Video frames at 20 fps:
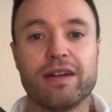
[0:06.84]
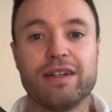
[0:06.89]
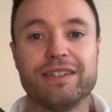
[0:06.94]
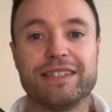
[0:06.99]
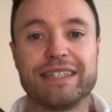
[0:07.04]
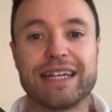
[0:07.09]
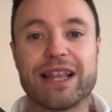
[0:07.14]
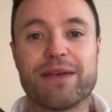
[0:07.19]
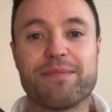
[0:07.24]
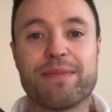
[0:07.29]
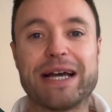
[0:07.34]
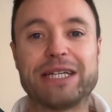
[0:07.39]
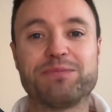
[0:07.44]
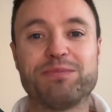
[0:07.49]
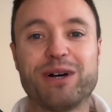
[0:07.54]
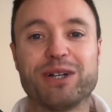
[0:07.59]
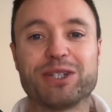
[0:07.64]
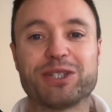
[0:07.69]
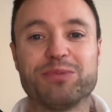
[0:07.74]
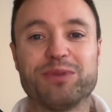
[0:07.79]
To get the best
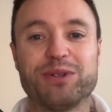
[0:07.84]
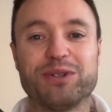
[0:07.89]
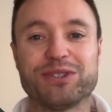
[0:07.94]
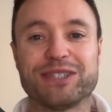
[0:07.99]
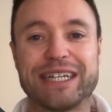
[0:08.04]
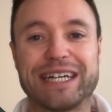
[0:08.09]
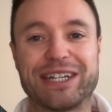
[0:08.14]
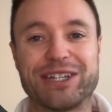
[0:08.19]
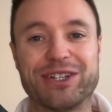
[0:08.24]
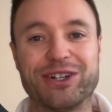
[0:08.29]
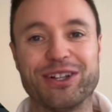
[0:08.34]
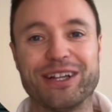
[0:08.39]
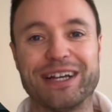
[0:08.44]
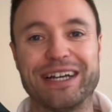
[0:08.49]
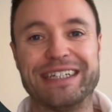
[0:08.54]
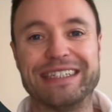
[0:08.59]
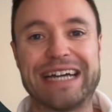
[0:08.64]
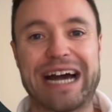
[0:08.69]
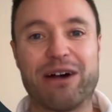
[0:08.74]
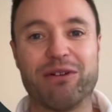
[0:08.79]
possible signal
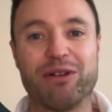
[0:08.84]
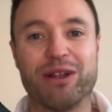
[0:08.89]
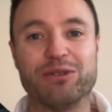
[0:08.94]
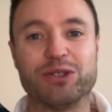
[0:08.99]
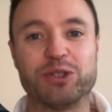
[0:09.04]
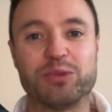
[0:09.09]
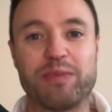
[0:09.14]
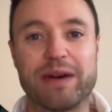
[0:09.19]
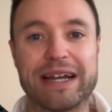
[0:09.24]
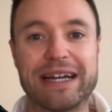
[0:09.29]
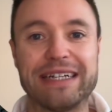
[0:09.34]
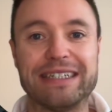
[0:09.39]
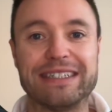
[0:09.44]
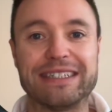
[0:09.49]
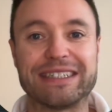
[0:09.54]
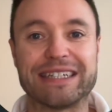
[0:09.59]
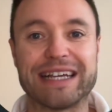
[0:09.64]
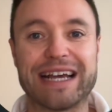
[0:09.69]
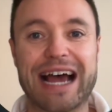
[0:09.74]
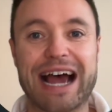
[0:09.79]
and download
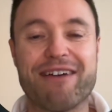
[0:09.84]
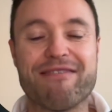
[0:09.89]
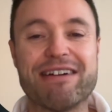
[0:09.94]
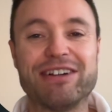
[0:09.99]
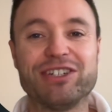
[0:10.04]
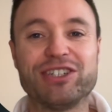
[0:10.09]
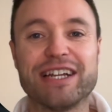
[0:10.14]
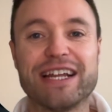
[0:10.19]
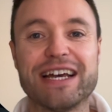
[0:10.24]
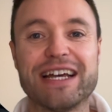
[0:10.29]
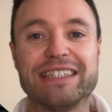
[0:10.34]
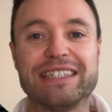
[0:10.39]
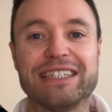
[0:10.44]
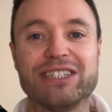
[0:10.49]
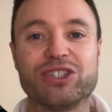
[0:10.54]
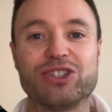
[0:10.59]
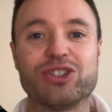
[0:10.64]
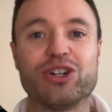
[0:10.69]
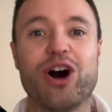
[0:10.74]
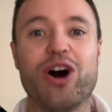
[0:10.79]
speeds, our engineers
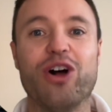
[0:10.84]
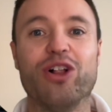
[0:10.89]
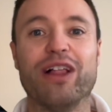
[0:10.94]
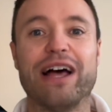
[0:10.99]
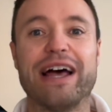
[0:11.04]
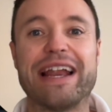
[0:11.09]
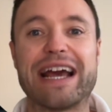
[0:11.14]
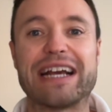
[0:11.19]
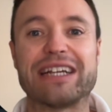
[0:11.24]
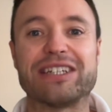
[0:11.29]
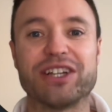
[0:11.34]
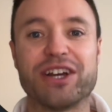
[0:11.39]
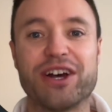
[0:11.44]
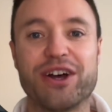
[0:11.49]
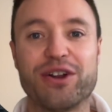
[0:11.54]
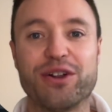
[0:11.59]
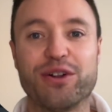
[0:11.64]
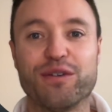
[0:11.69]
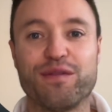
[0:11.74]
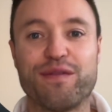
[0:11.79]
install an
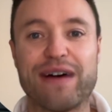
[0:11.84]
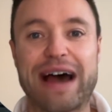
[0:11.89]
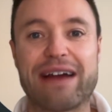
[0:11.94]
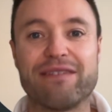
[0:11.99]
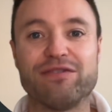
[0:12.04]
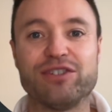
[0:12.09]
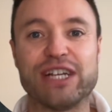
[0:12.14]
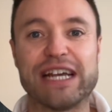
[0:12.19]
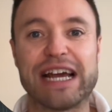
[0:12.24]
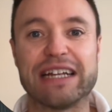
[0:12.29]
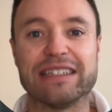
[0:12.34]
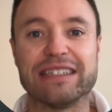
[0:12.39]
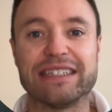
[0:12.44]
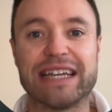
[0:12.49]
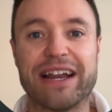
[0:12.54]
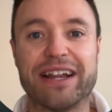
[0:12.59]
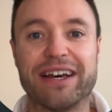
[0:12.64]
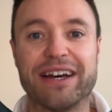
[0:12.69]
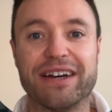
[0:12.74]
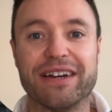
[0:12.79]
external 5G
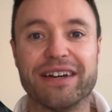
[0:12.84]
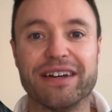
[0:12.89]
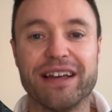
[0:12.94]
antenna.